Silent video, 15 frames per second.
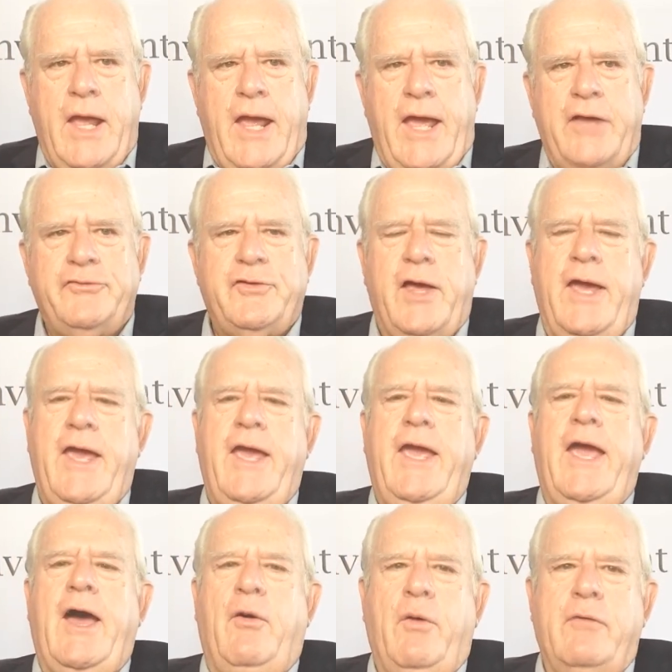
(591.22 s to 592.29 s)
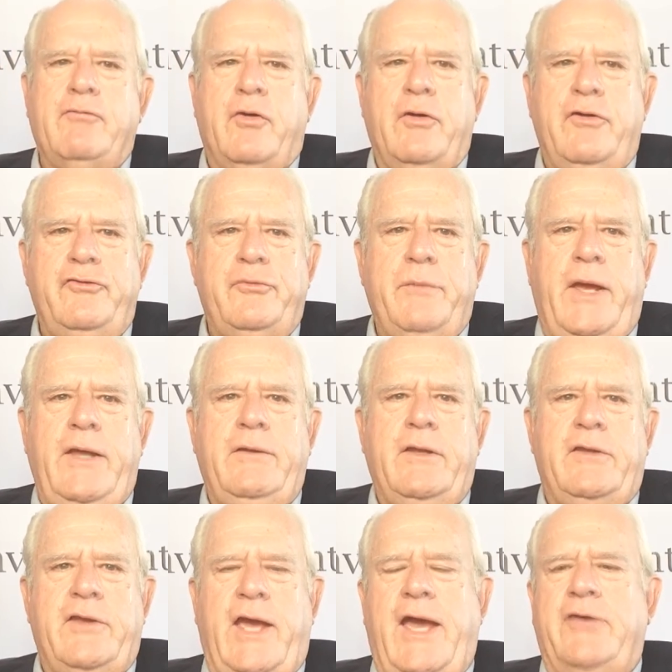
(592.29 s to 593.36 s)
SIA, however, has made the
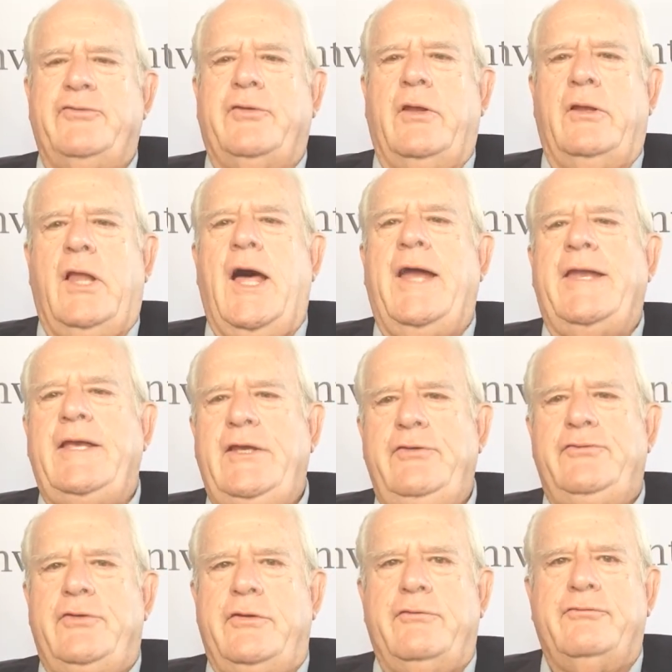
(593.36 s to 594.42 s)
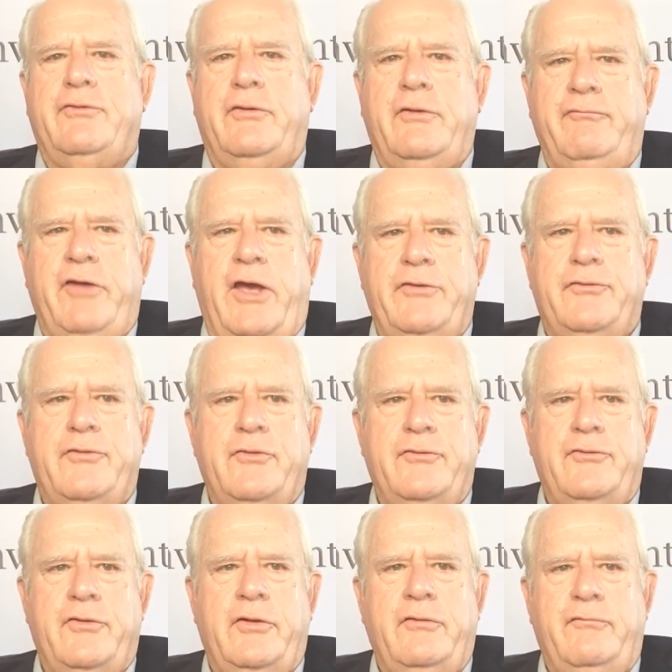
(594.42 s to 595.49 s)
task a lot easier for
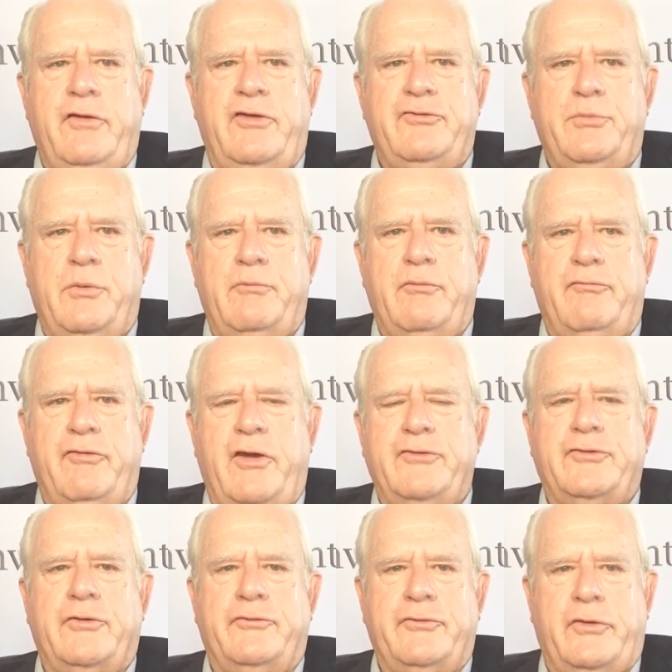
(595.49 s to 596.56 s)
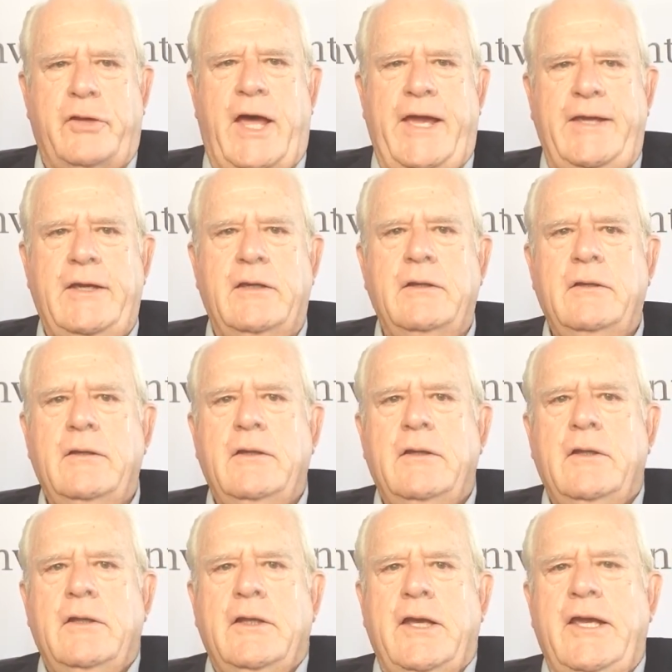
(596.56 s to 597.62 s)
investors and investment professionals alike.
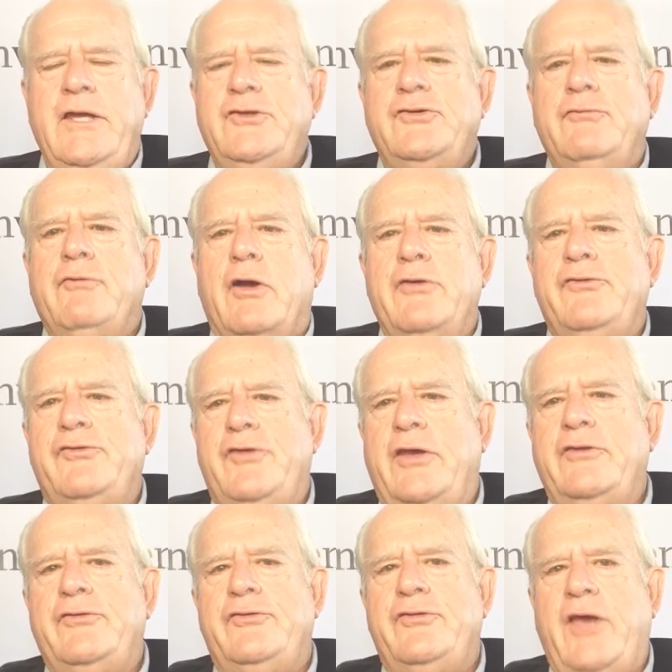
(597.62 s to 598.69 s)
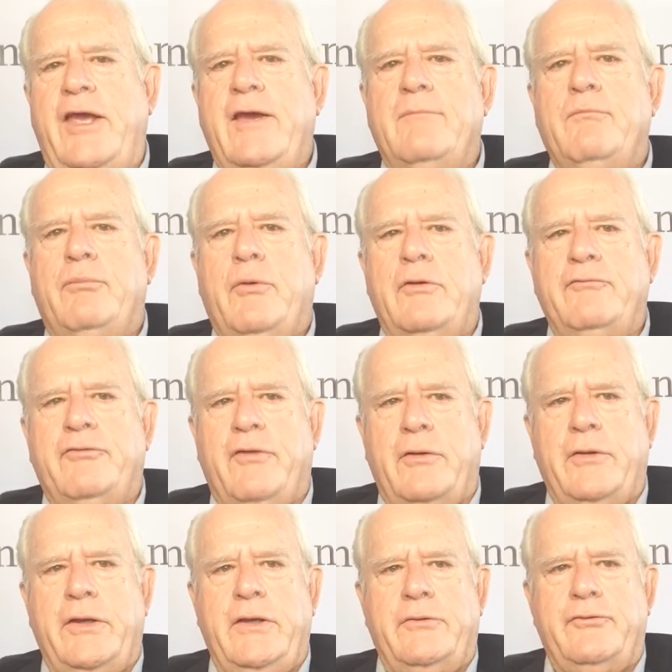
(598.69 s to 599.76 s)
Each of our 6 SAM
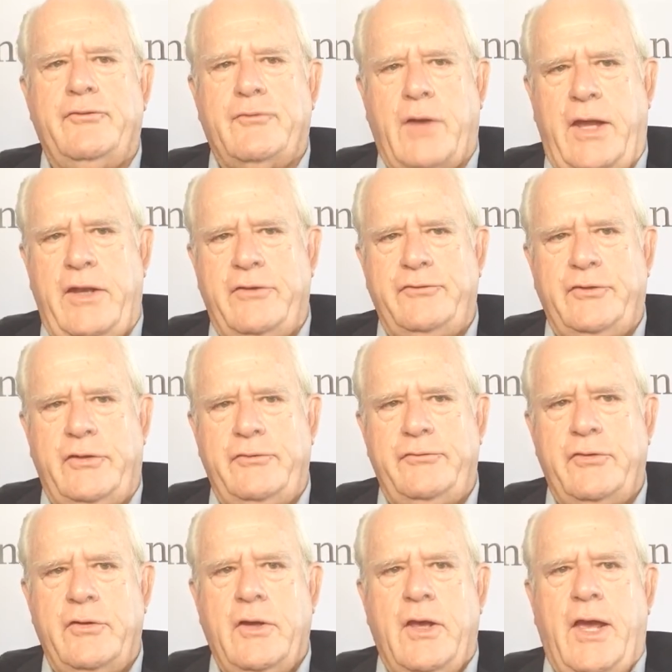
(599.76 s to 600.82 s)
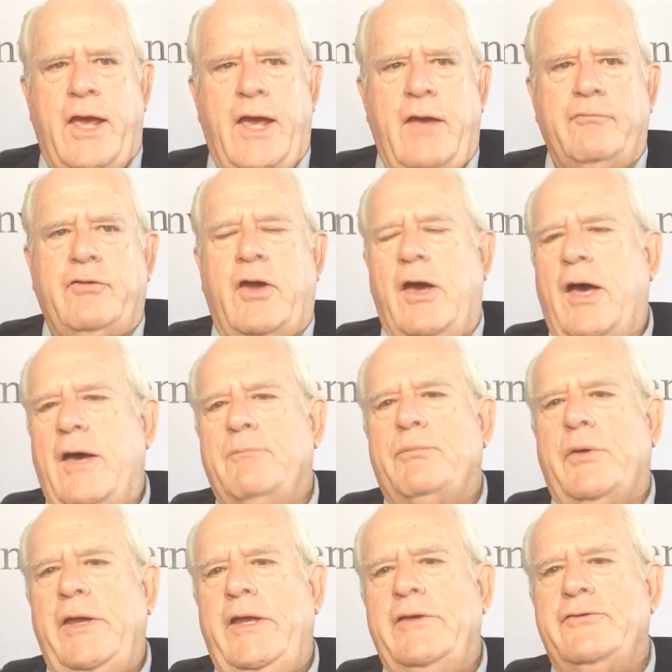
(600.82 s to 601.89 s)
portfolio strategies have
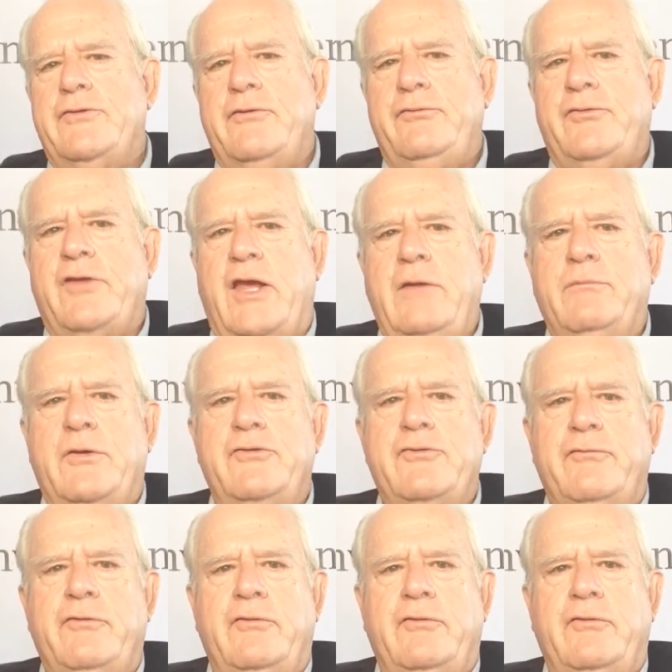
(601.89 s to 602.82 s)
comprehensive statements of